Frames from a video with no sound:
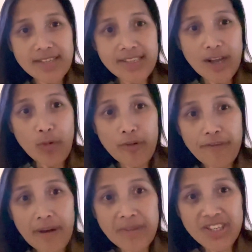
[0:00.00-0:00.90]
is our
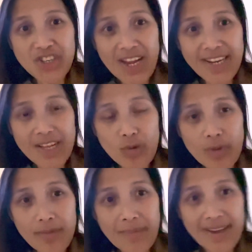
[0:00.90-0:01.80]
family channel with
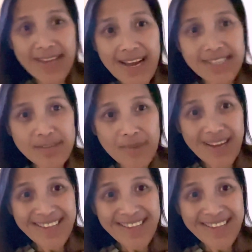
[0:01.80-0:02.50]
my husband